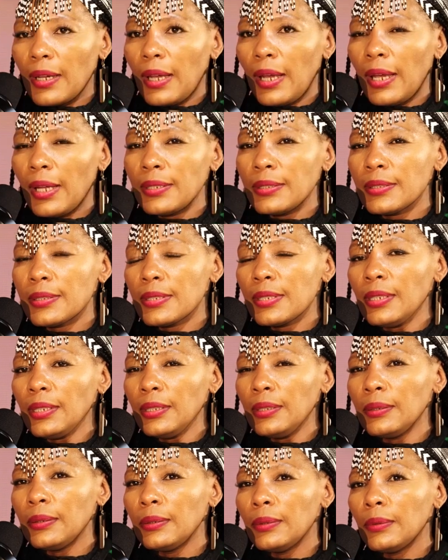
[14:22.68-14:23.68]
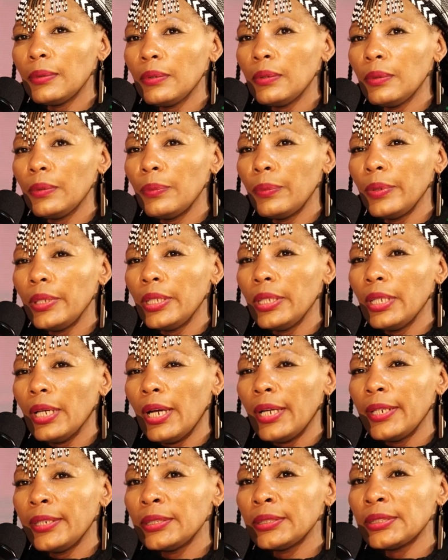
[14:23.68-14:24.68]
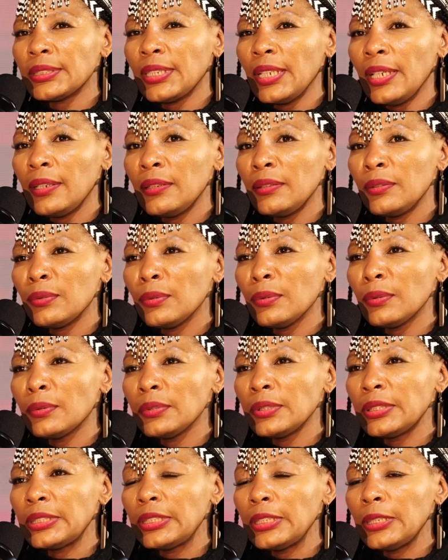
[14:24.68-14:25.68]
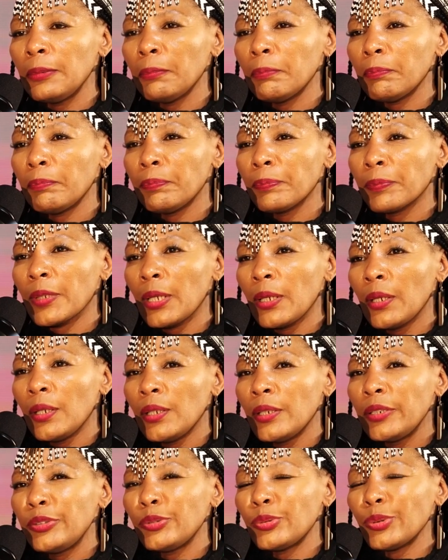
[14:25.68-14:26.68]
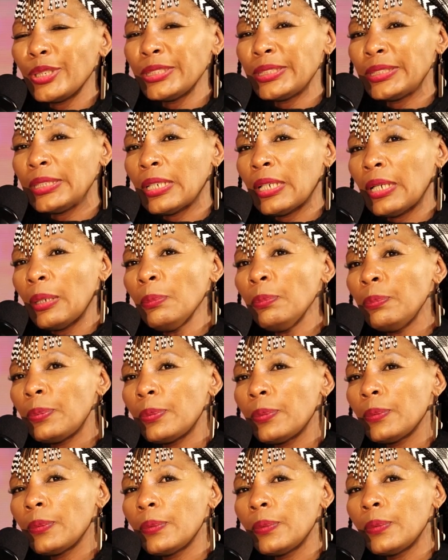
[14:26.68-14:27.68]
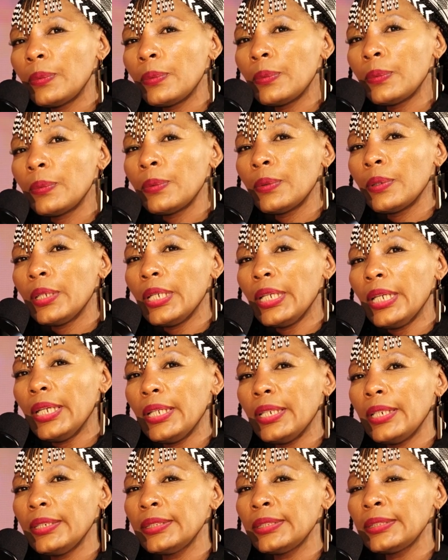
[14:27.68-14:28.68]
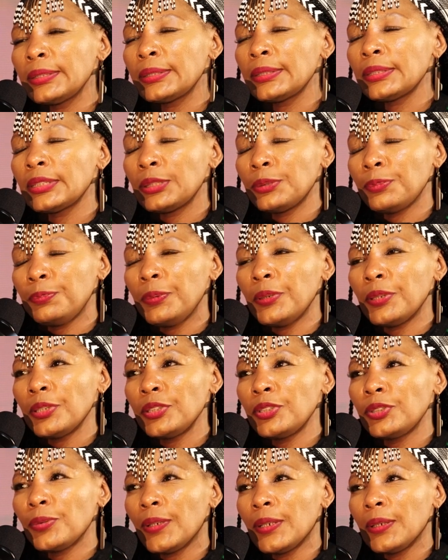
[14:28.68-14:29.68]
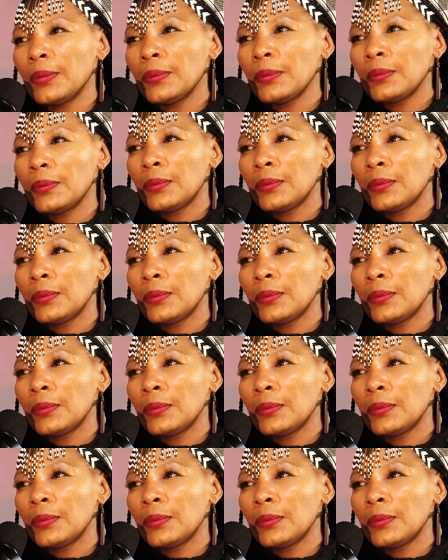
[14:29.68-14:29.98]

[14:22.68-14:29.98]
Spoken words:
Until we understand ukuthi dressing up, it is spiritual.